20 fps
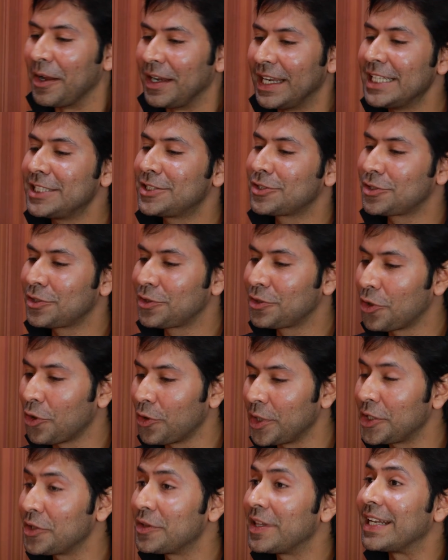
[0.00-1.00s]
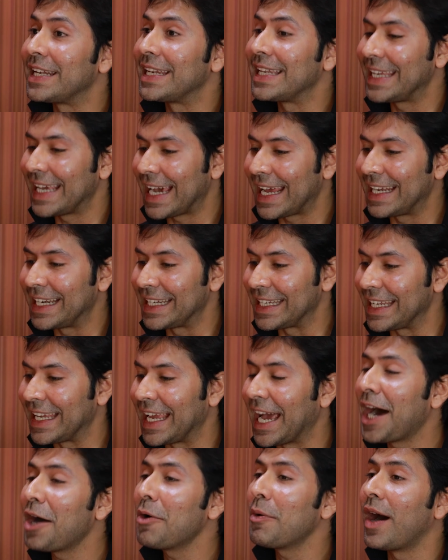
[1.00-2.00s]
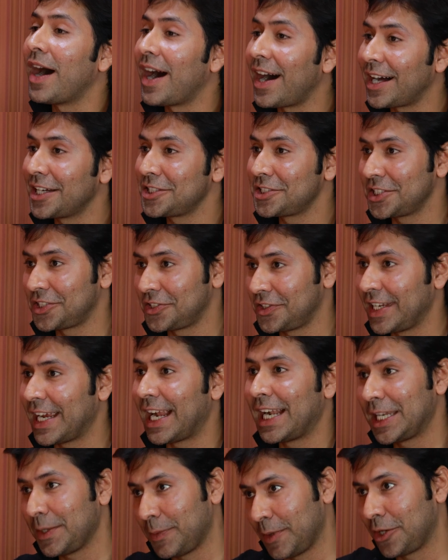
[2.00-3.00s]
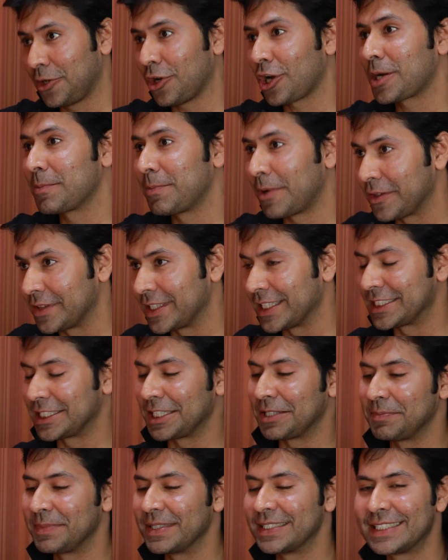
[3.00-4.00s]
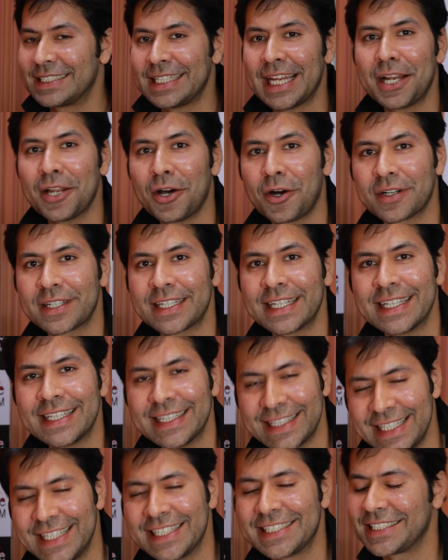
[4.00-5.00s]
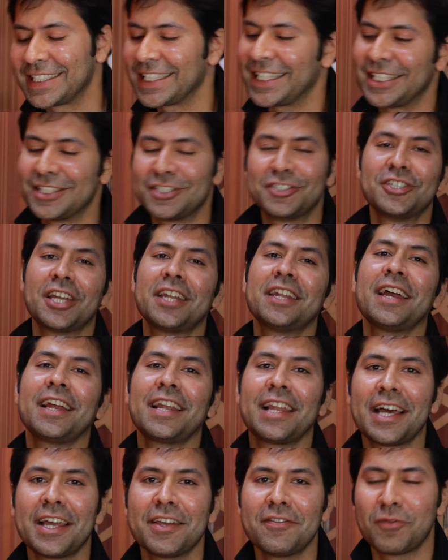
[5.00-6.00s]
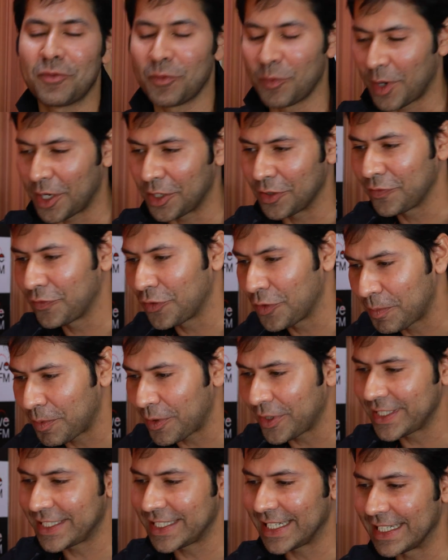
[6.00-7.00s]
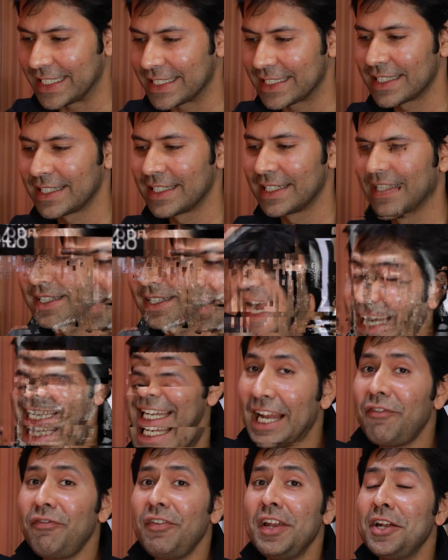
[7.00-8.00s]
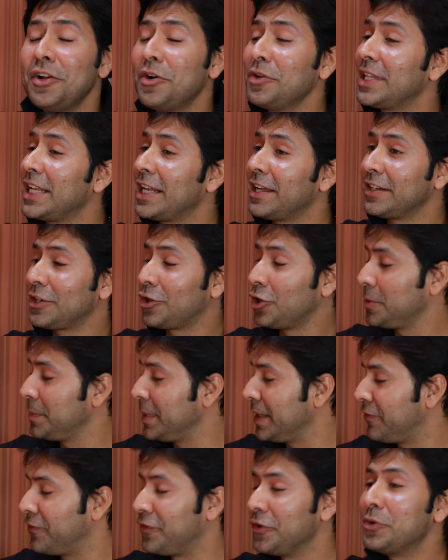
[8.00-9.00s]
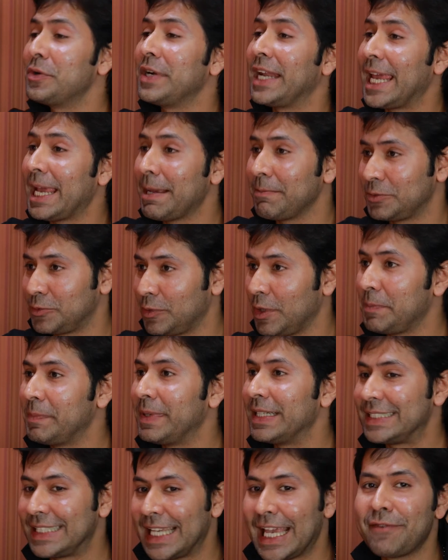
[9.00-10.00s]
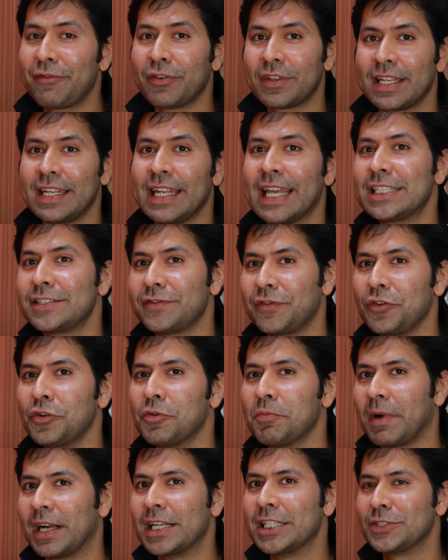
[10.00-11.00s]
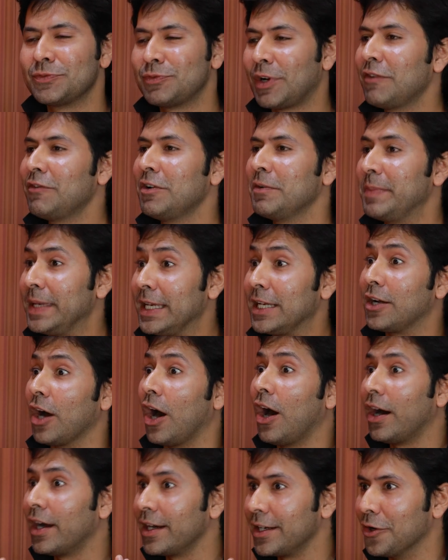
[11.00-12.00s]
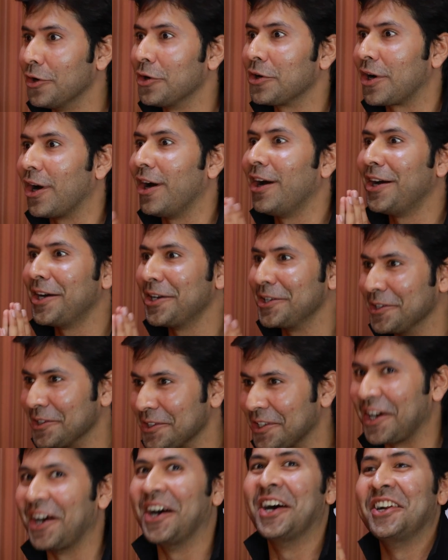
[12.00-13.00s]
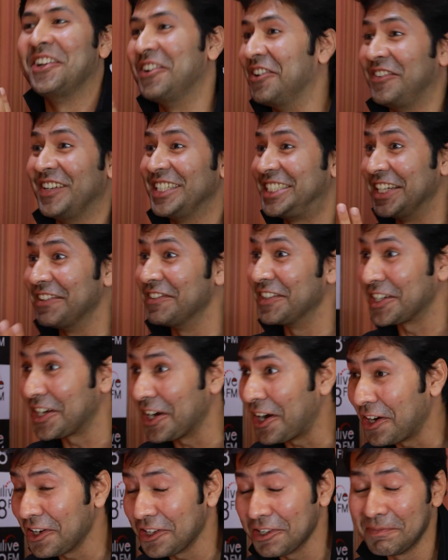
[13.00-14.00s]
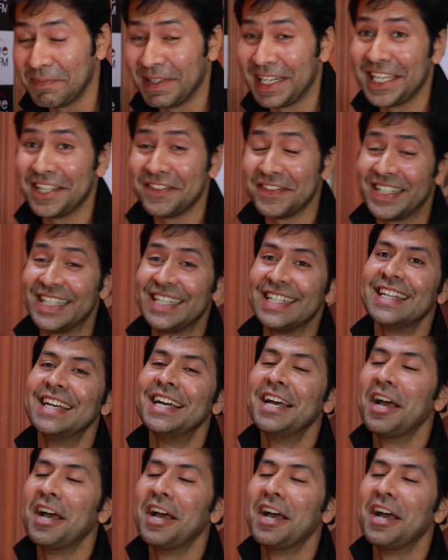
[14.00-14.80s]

Let's go into the reality. How harsh is reality? We'll talk about this in a bit. Stay locked in. This is Chennai Live 104.8. I definitely know there are going to be few names we'll be saying for the next few months. One will be God, oh God, oh God, whichever God you believe in.